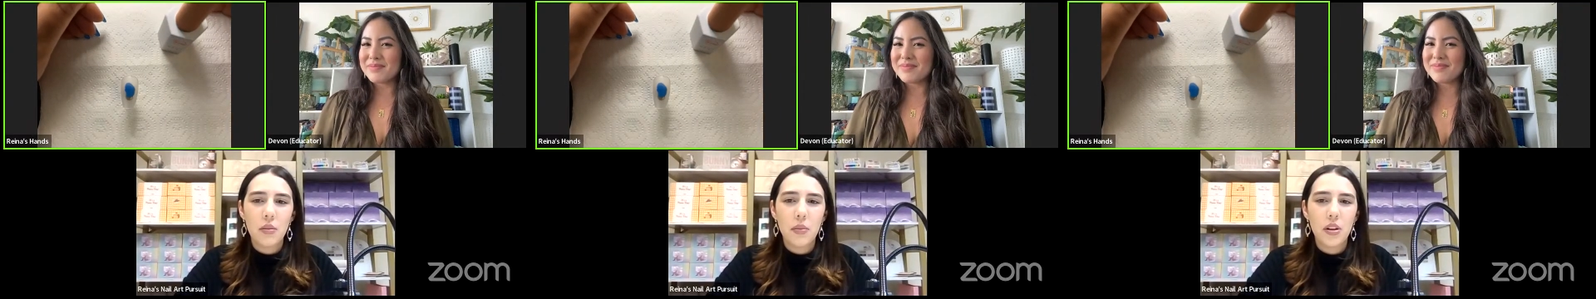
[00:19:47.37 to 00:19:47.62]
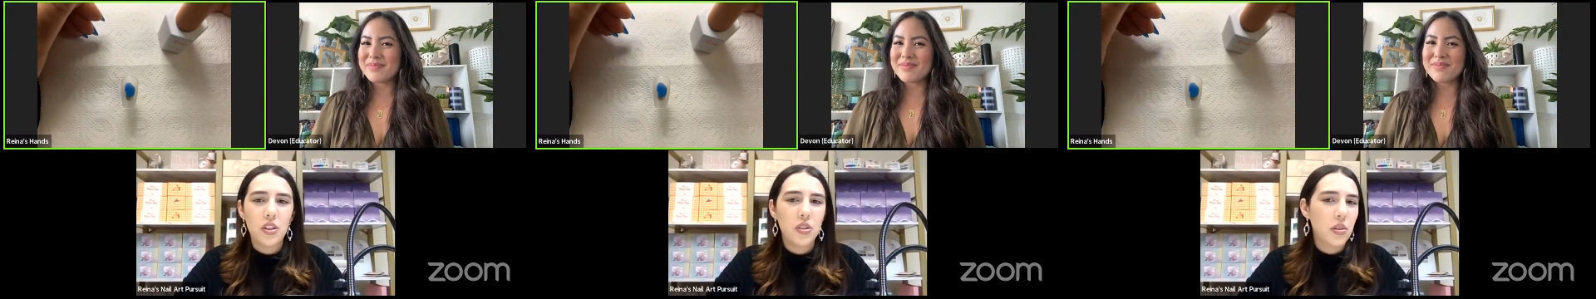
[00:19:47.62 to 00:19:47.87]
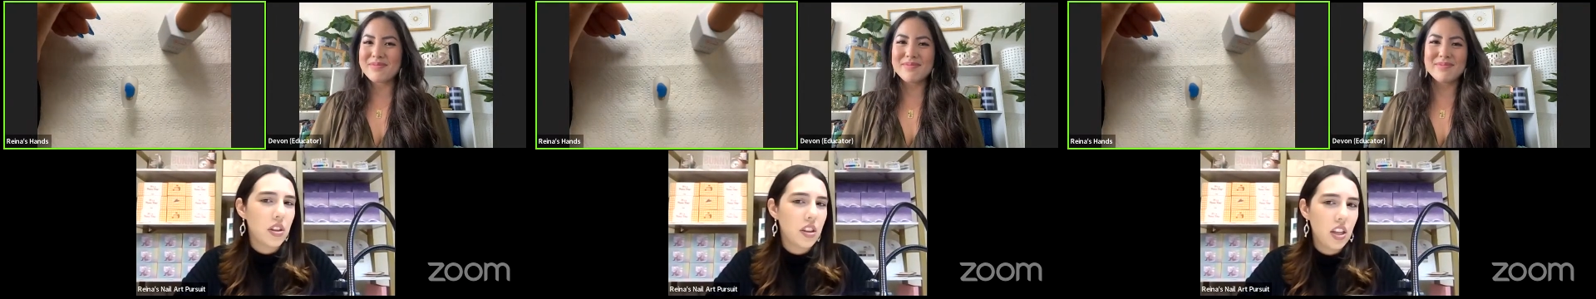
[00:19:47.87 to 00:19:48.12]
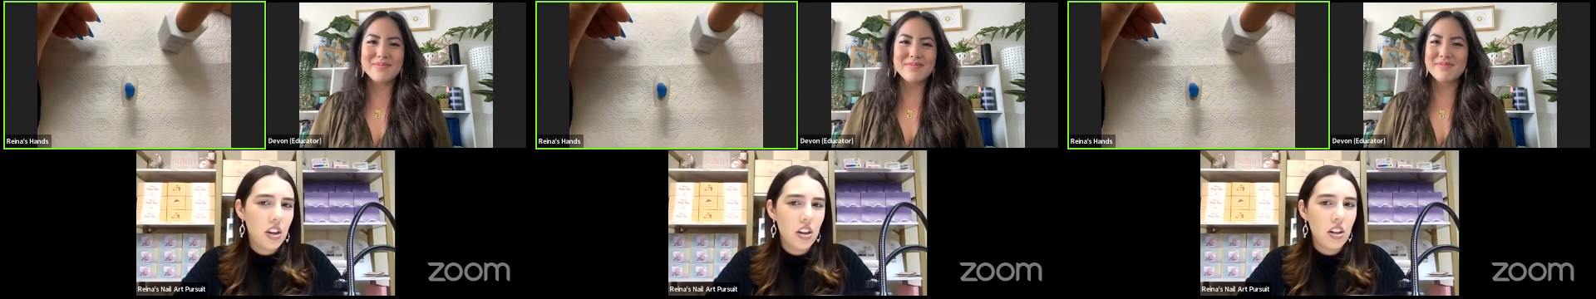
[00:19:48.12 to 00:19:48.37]
Speaker 1: compared to a
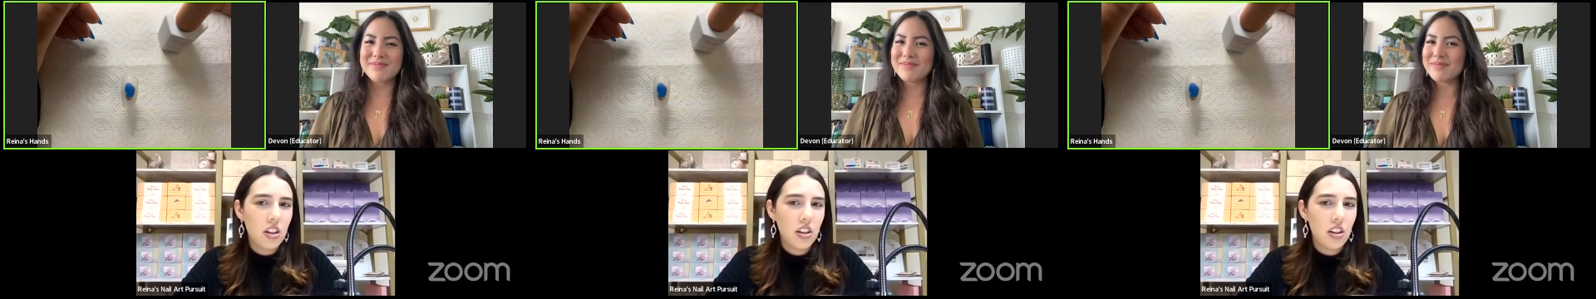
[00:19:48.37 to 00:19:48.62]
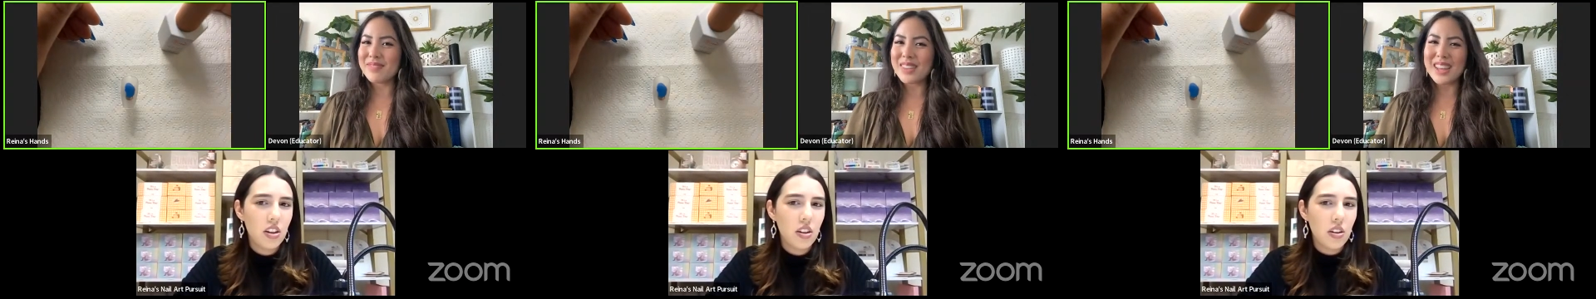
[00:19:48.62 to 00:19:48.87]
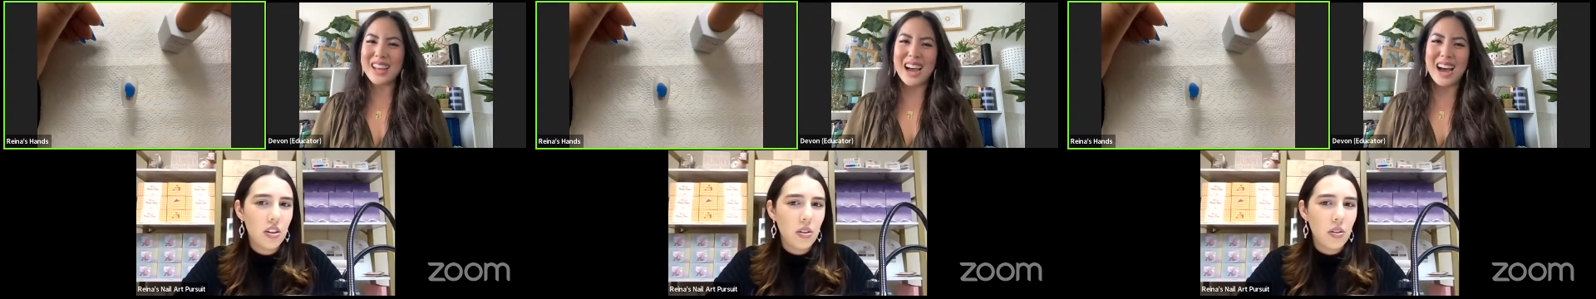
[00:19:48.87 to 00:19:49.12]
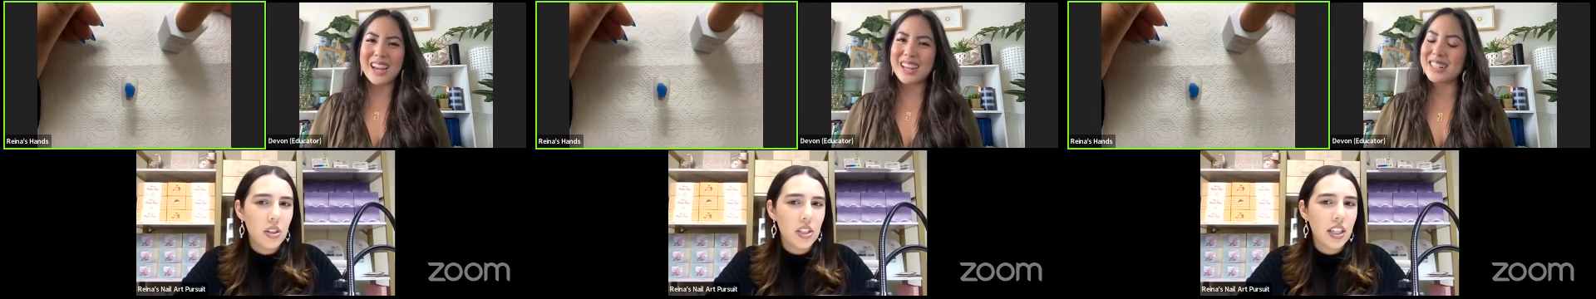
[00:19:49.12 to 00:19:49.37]
thinner,
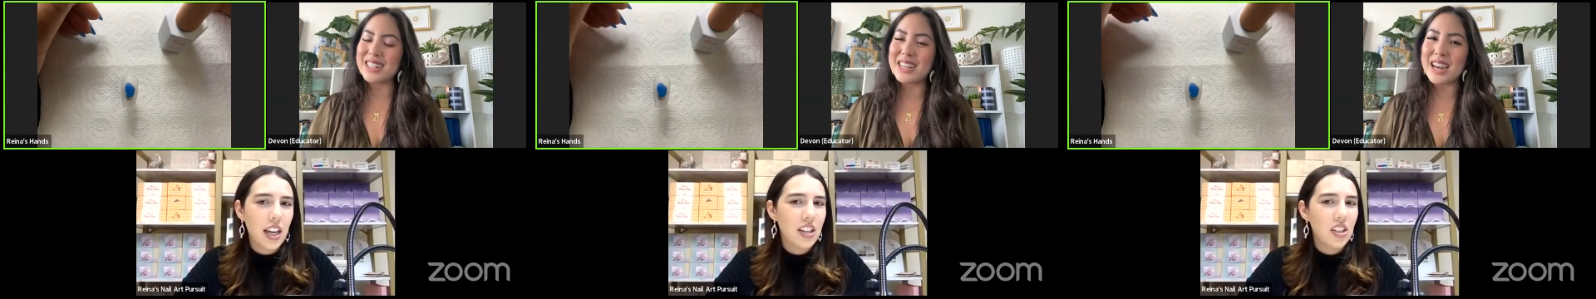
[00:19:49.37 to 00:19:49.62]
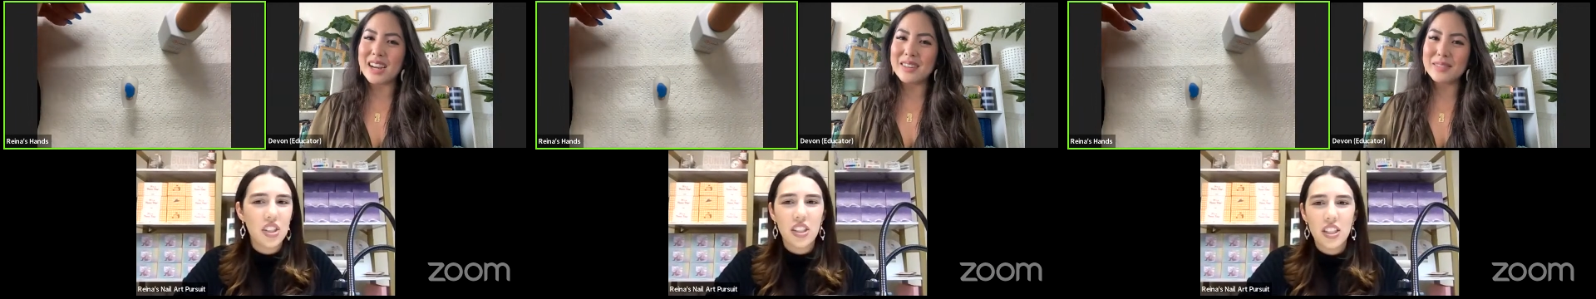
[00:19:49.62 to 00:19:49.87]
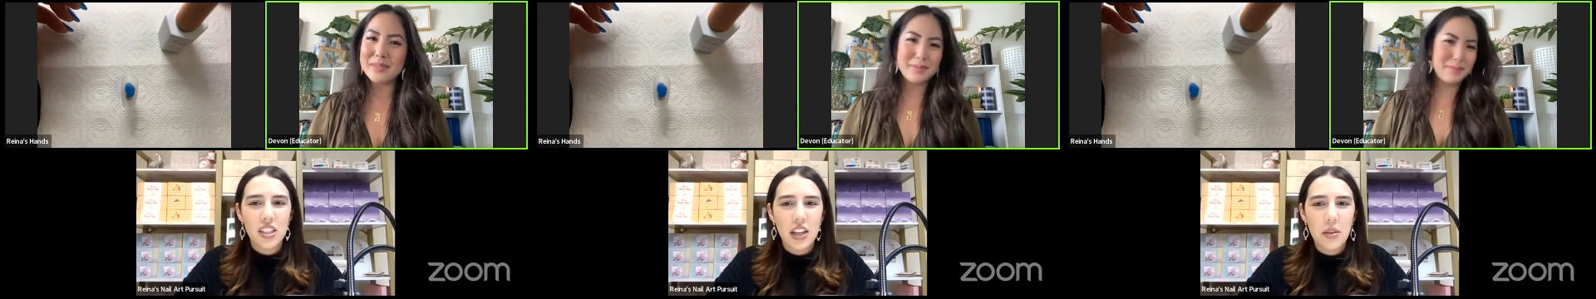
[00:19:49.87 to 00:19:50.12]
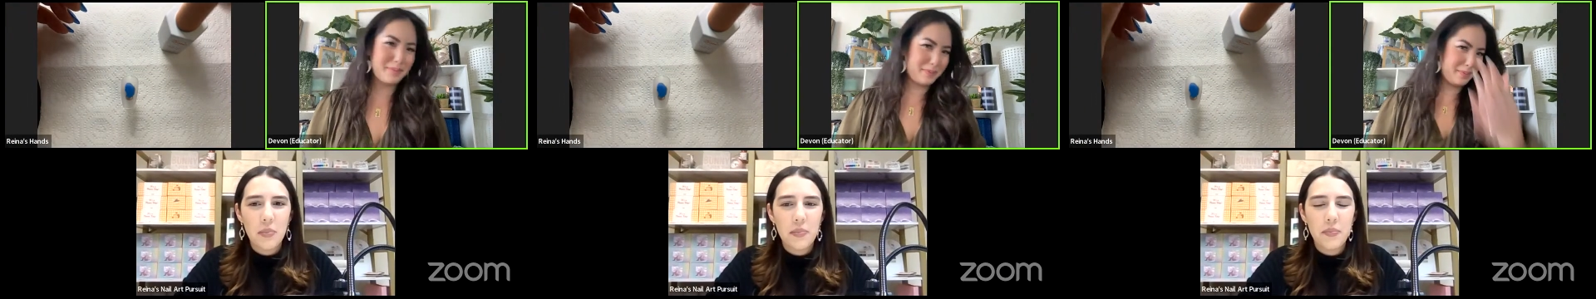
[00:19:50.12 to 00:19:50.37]
or is it kind I'm of
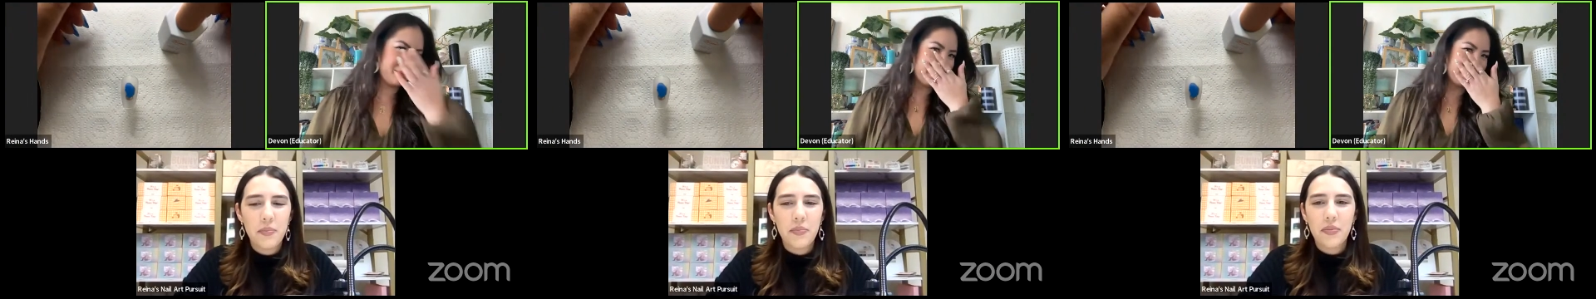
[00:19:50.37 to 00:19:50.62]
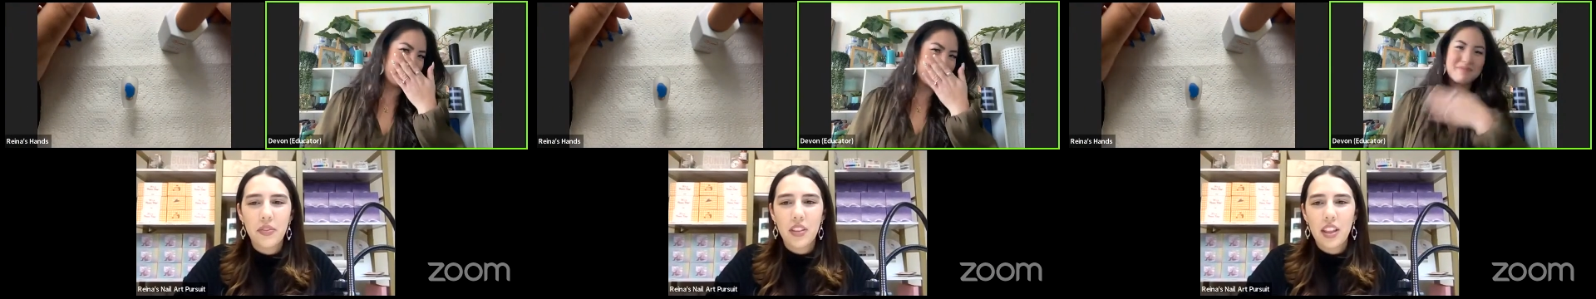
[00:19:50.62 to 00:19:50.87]
not-